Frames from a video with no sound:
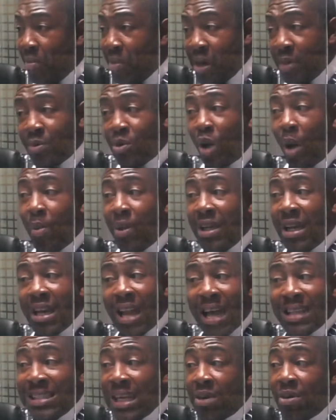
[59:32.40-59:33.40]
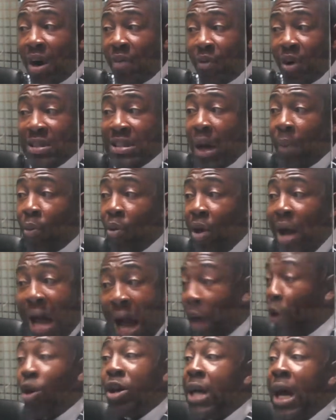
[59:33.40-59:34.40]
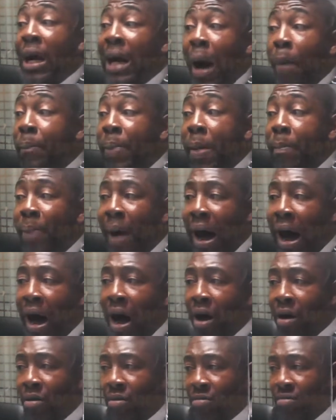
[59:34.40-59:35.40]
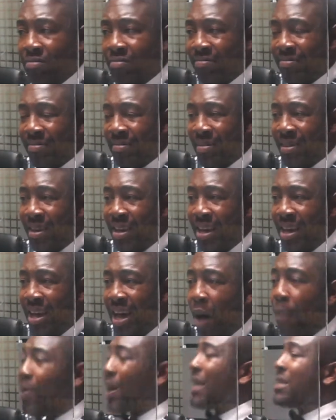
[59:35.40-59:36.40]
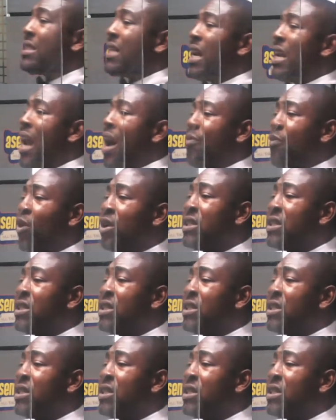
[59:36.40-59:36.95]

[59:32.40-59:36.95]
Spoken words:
Meaning, so what the general, for example, echo your campaign power. I'm catching a laugh